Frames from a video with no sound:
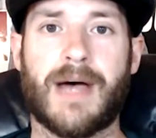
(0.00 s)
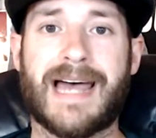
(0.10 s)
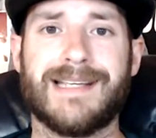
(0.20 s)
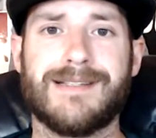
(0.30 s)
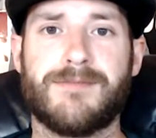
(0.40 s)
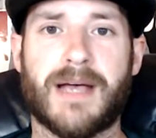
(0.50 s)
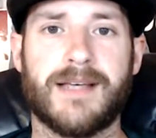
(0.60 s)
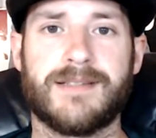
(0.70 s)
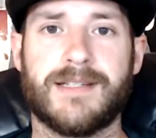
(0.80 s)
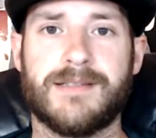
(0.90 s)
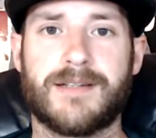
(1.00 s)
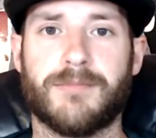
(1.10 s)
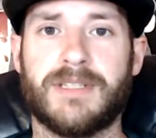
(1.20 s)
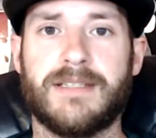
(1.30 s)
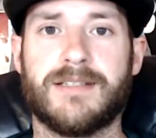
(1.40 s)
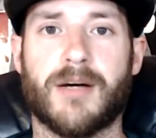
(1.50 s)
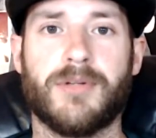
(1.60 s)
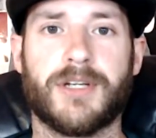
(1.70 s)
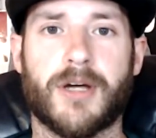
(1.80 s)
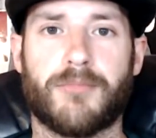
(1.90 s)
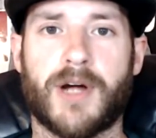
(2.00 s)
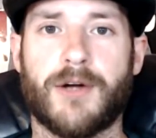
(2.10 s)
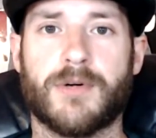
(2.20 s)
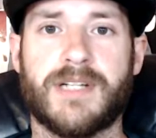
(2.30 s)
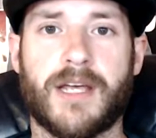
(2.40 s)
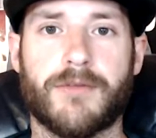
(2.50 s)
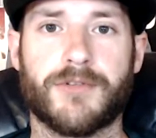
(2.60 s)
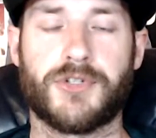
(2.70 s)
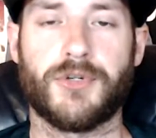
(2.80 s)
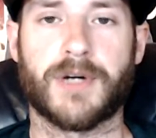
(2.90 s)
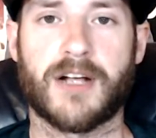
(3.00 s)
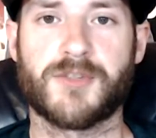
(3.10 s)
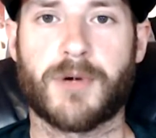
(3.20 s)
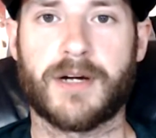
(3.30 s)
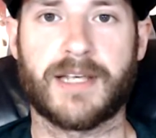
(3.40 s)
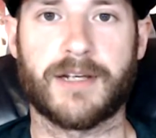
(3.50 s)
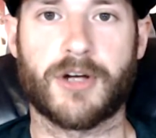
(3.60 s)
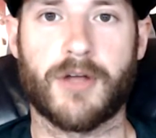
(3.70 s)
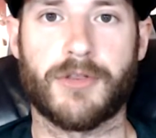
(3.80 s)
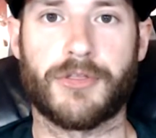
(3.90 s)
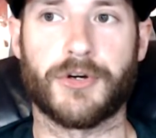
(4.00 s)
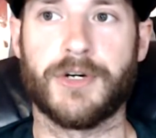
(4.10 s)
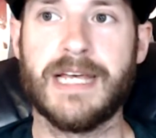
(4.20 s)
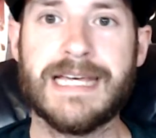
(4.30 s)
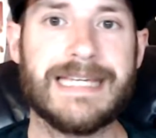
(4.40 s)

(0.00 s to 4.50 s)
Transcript: At his best, he's completely doubling up Brian Ortega for 2 rounds prior to getting caught in the third.